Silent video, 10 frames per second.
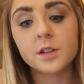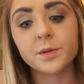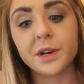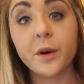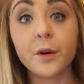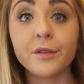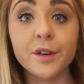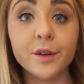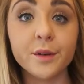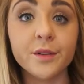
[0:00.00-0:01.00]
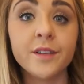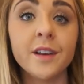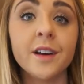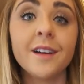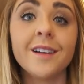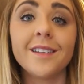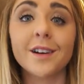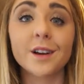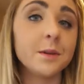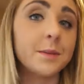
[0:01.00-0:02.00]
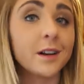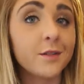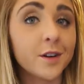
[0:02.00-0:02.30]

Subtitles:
So eat whole foods. They're going to be better